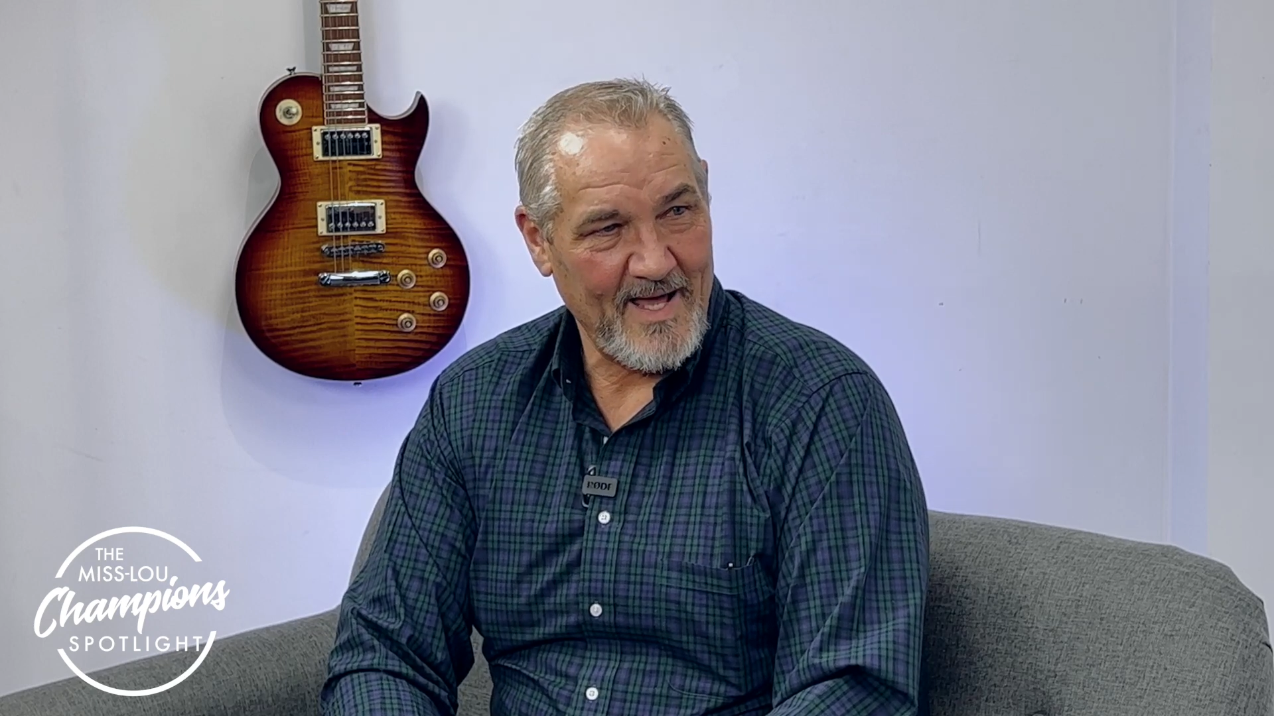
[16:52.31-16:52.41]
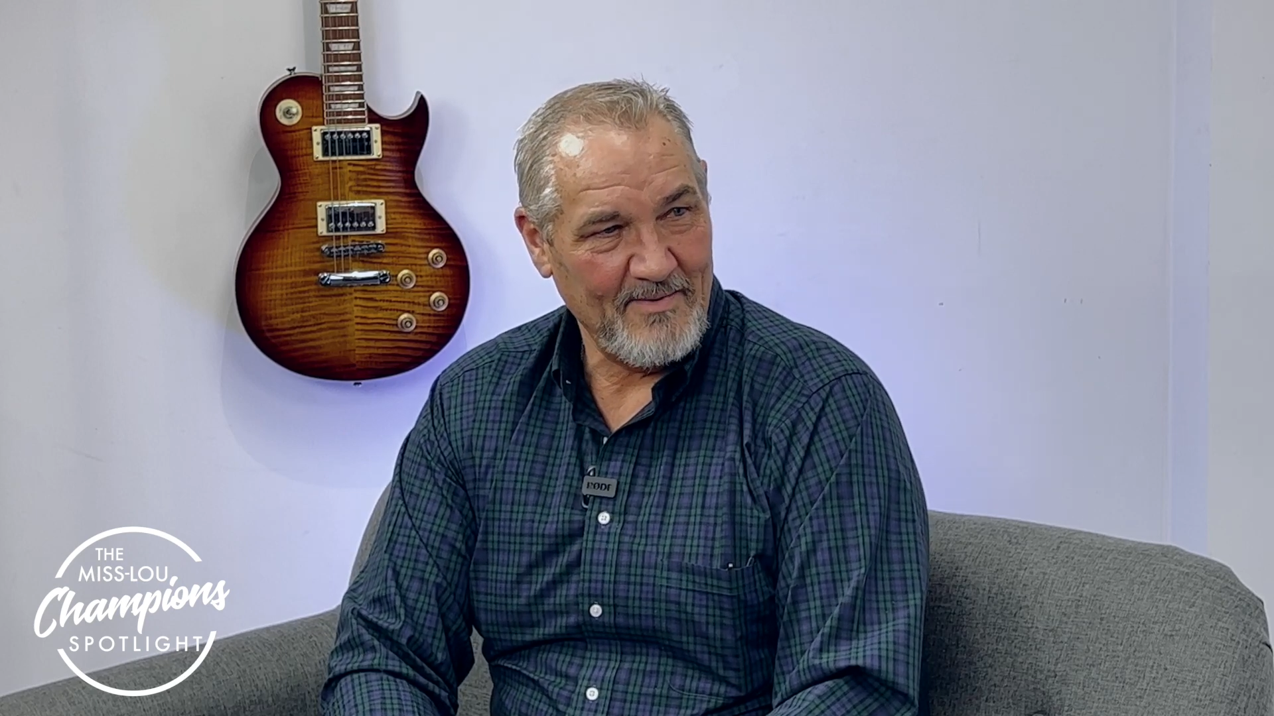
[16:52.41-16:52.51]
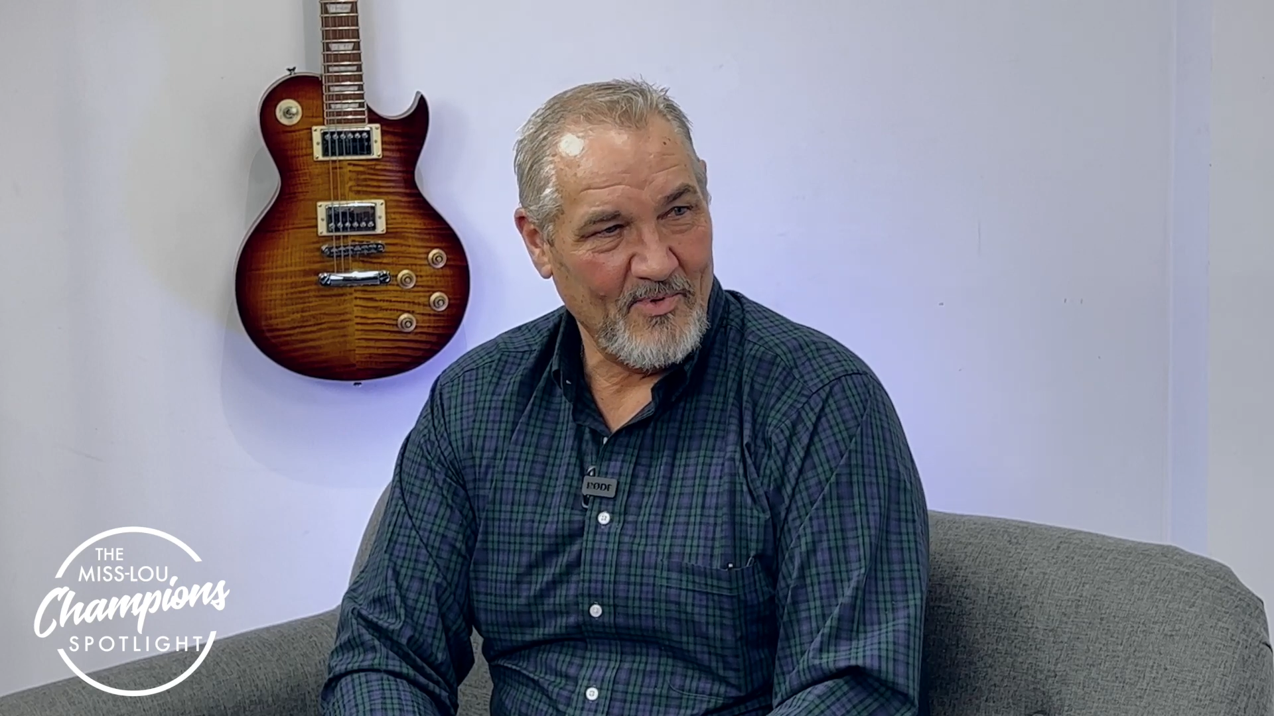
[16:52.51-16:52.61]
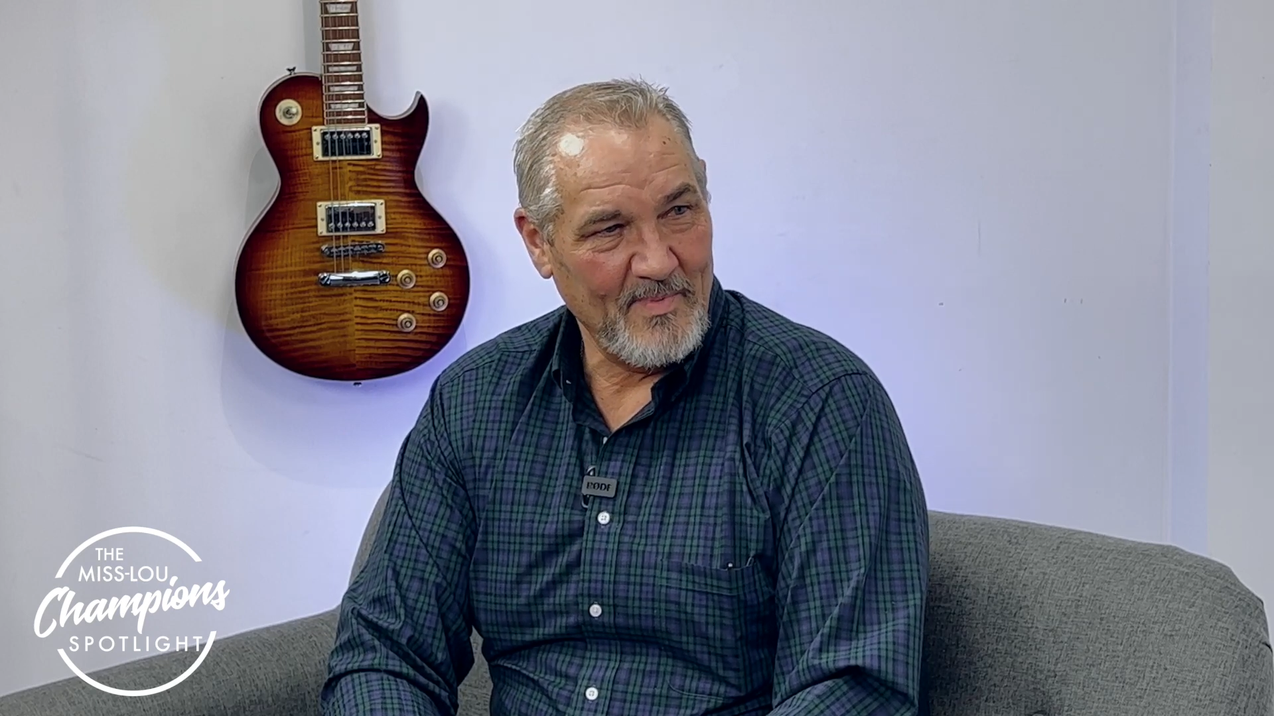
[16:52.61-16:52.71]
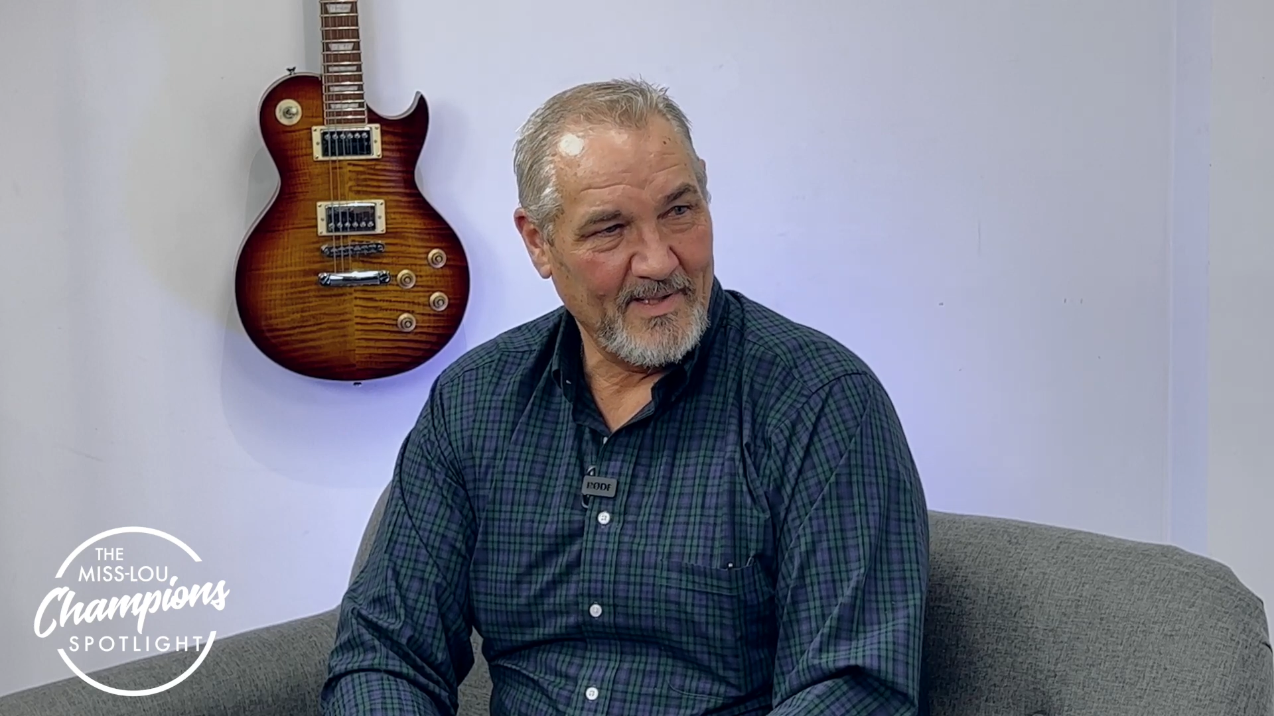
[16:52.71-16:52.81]
He
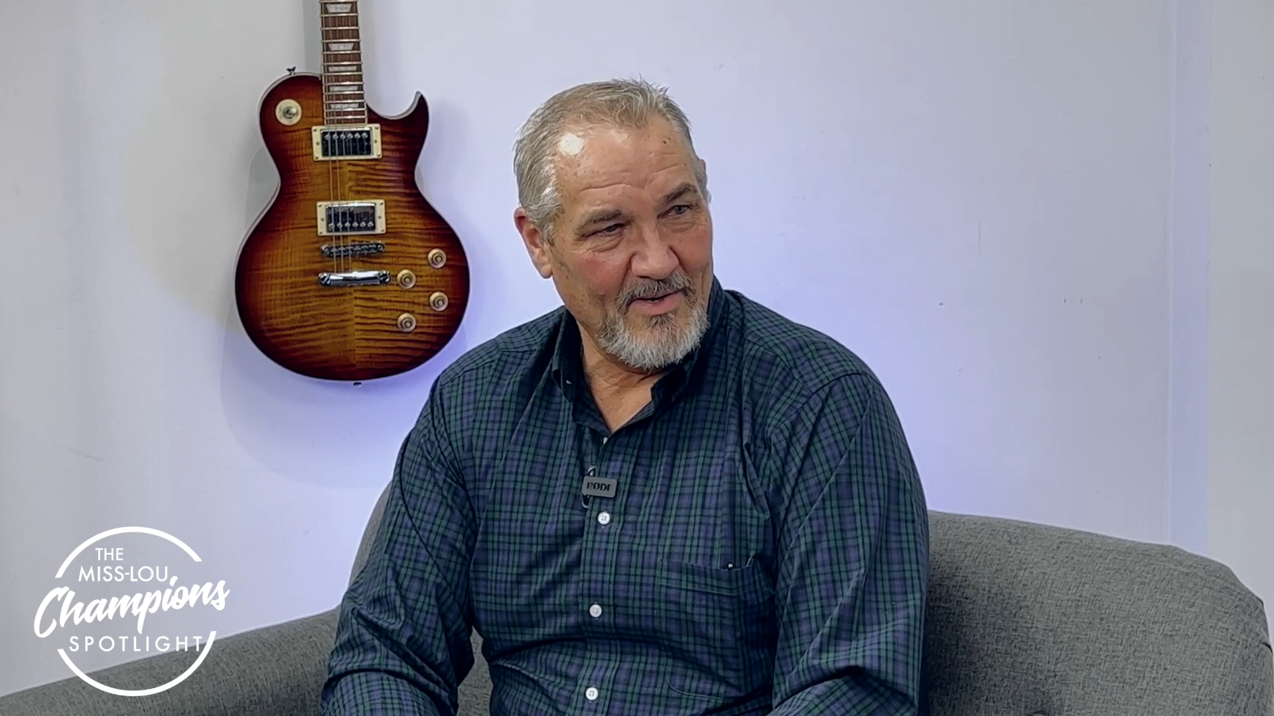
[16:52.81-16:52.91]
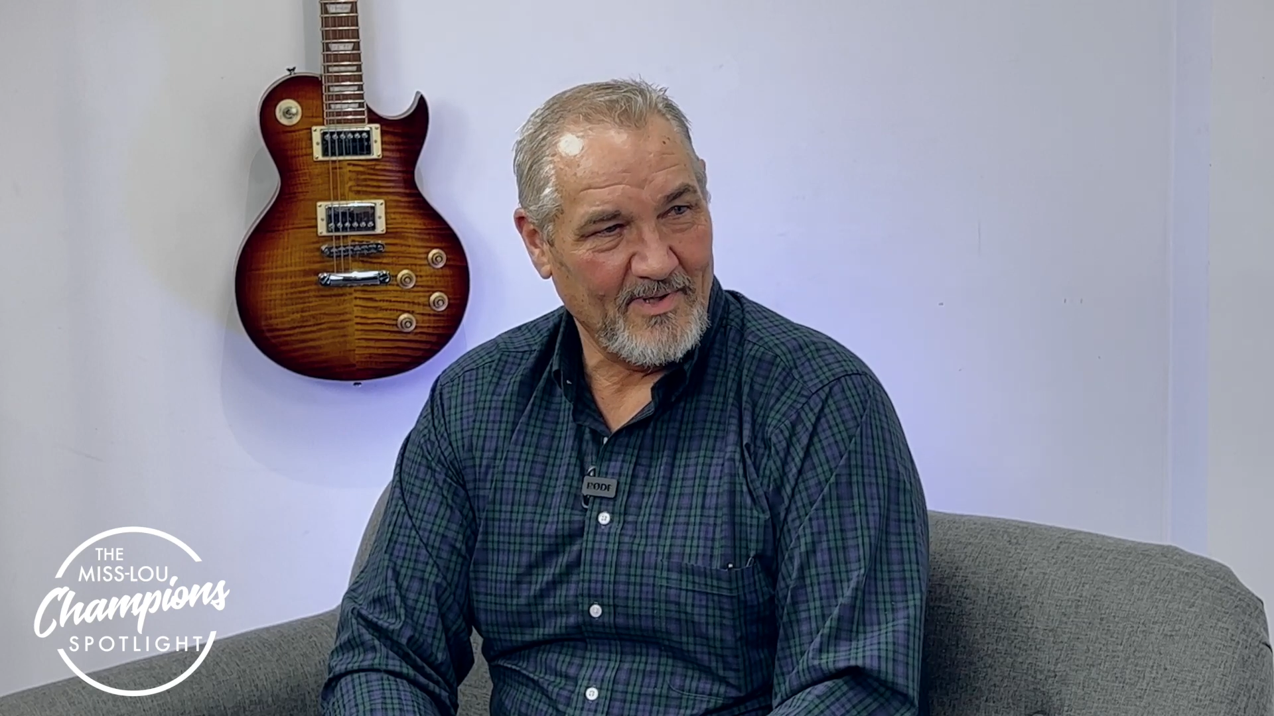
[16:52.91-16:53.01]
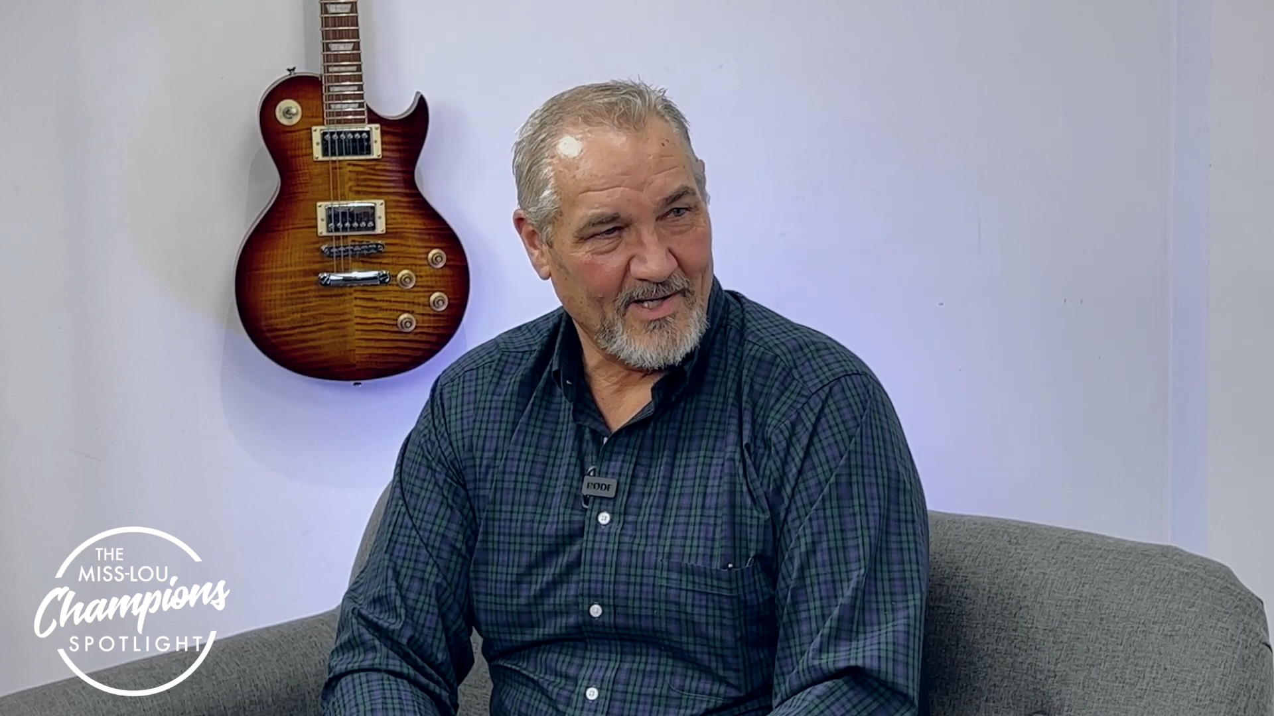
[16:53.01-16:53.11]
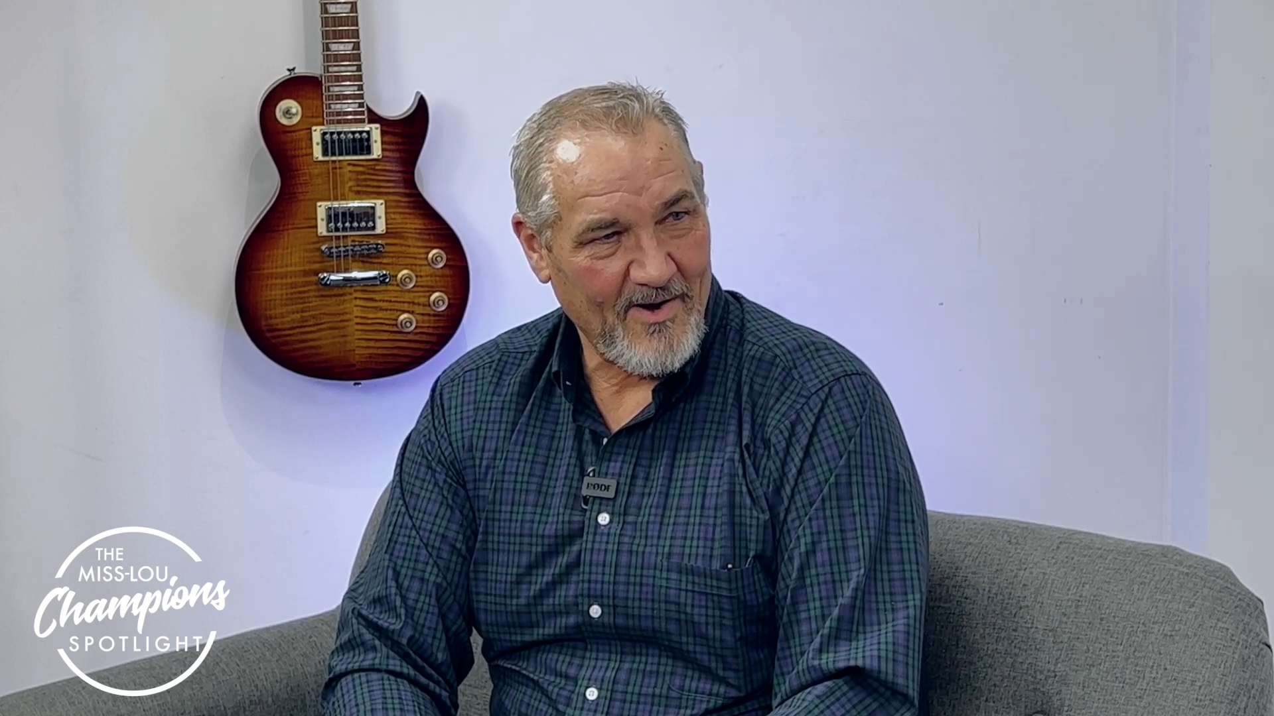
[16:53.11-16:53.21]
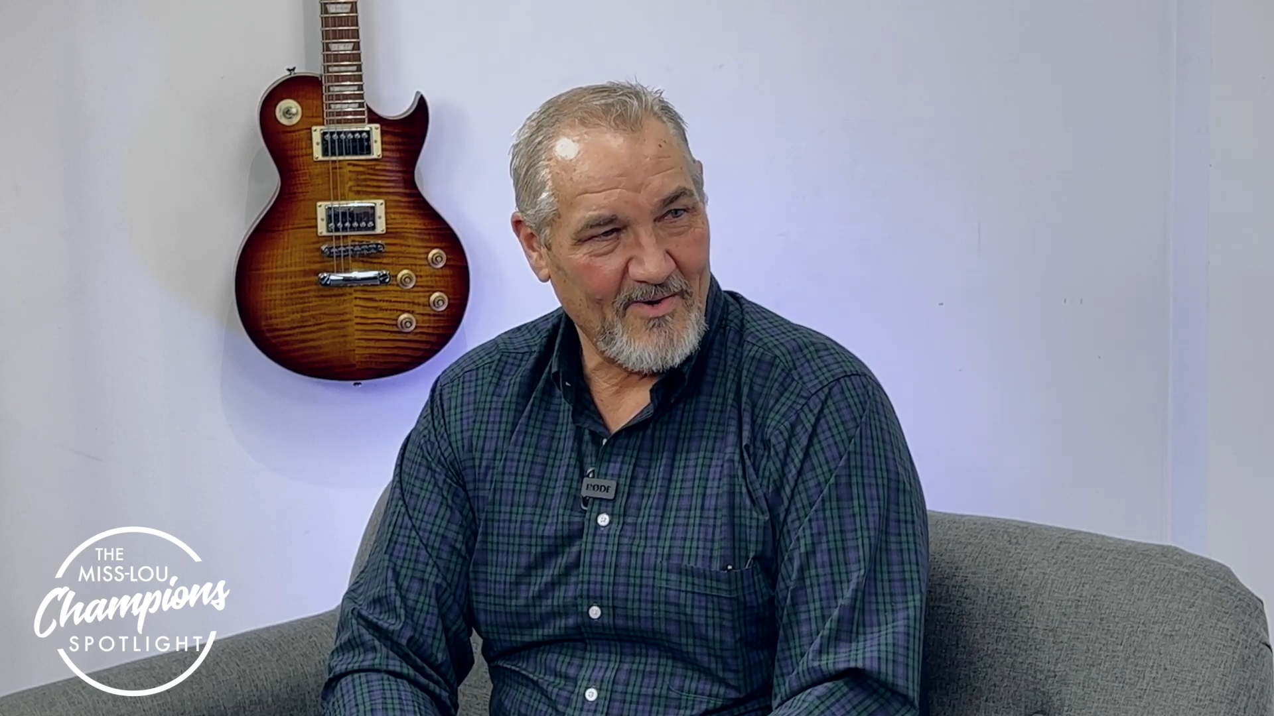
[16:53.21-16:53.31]
wanted me to go to
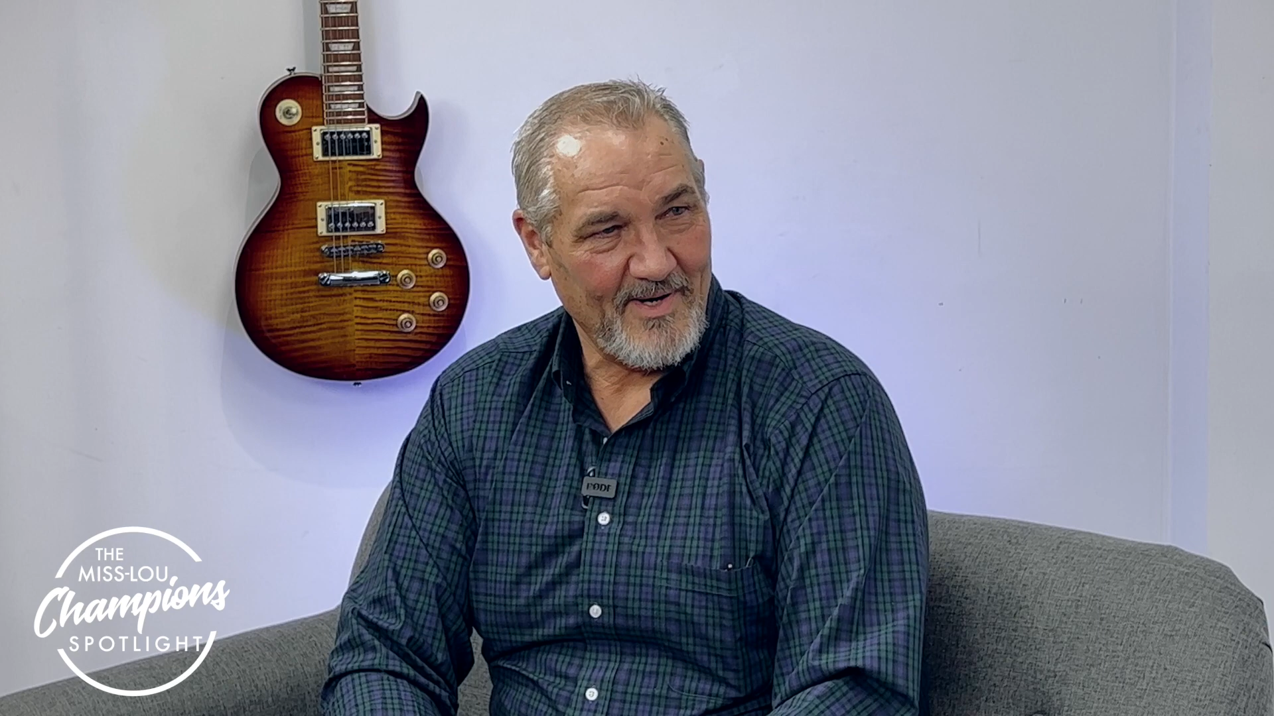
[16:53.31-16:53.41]
the car